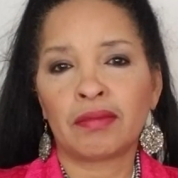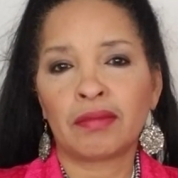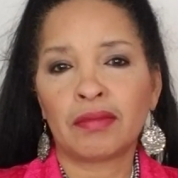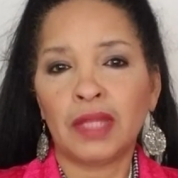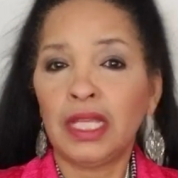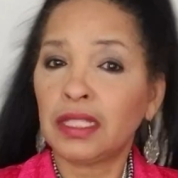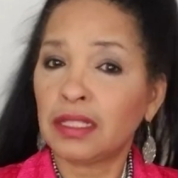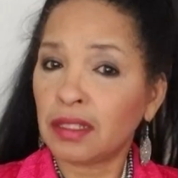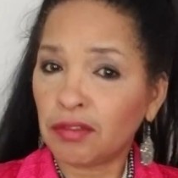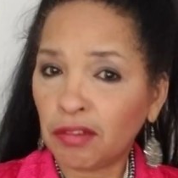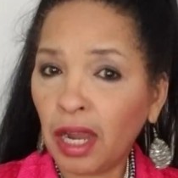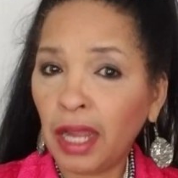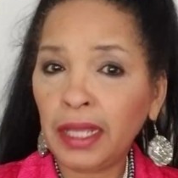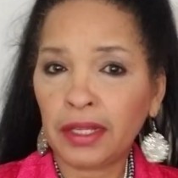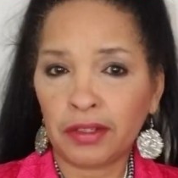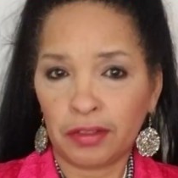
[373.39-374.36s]
It's a
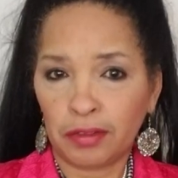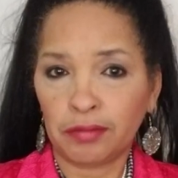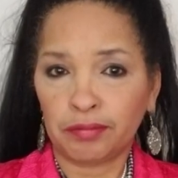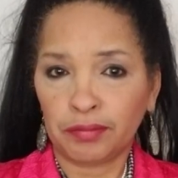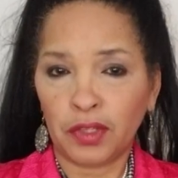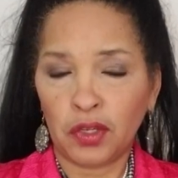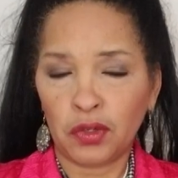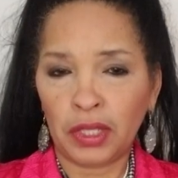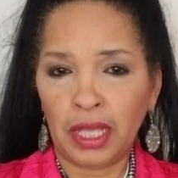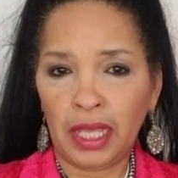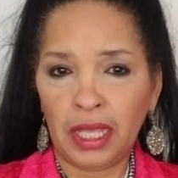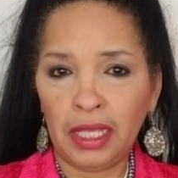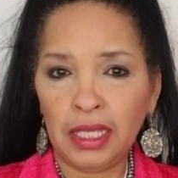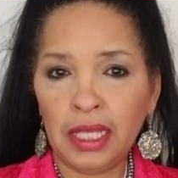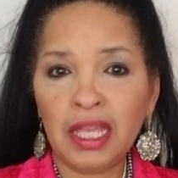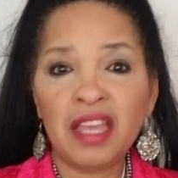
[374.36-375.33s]
writer, okay?
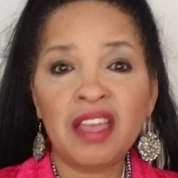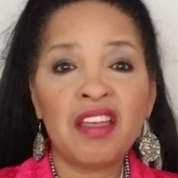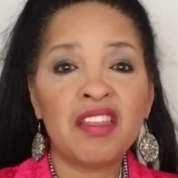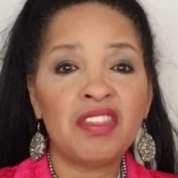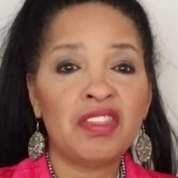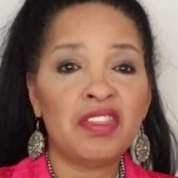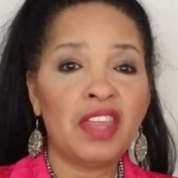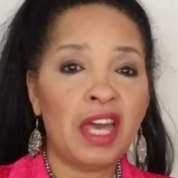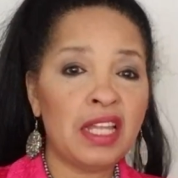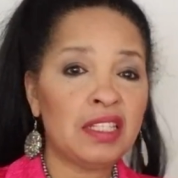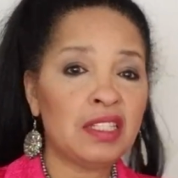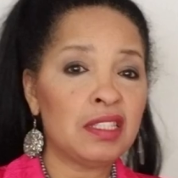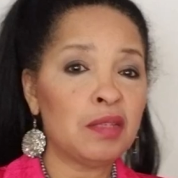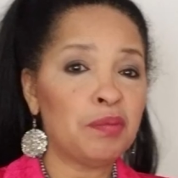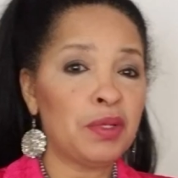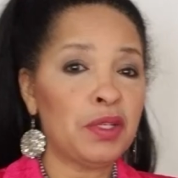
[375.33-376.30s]
That's
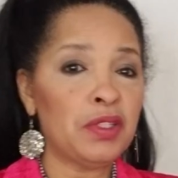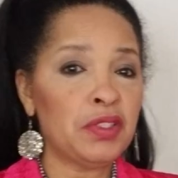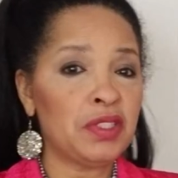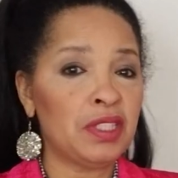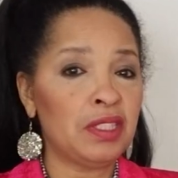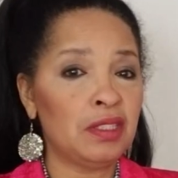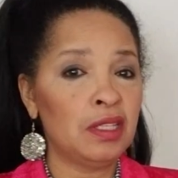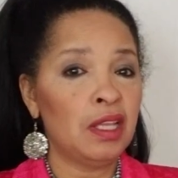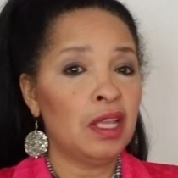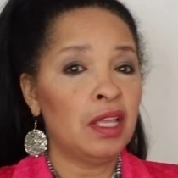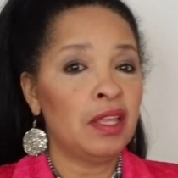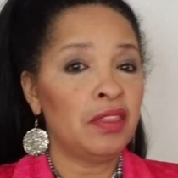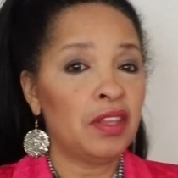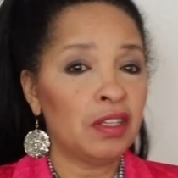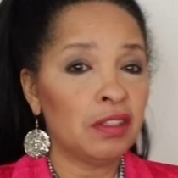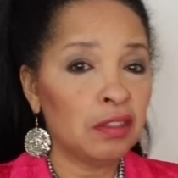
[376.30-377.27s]
the person
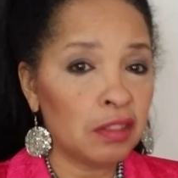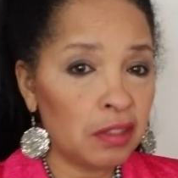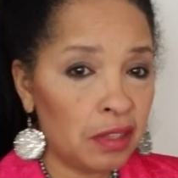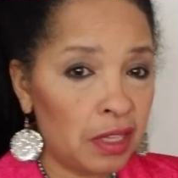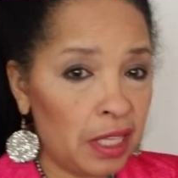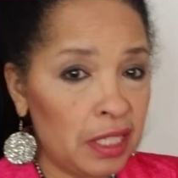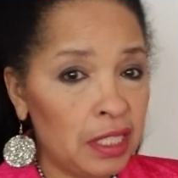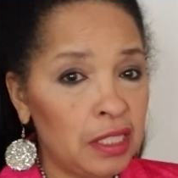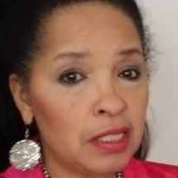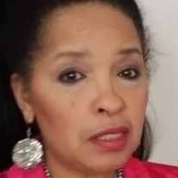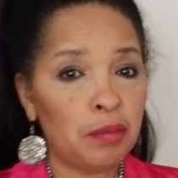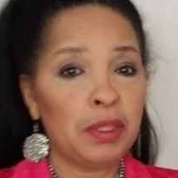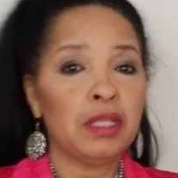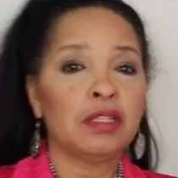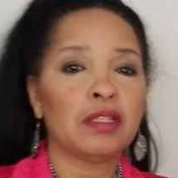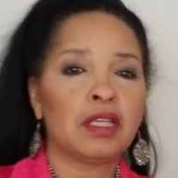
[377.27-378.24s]
they need to be
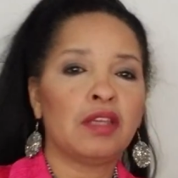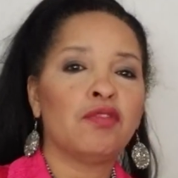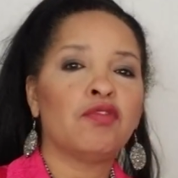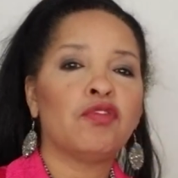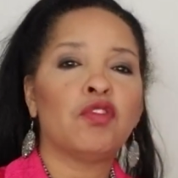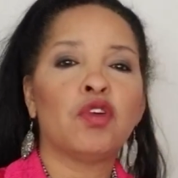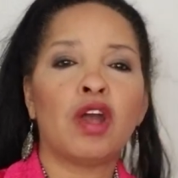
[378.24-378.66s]
looking for,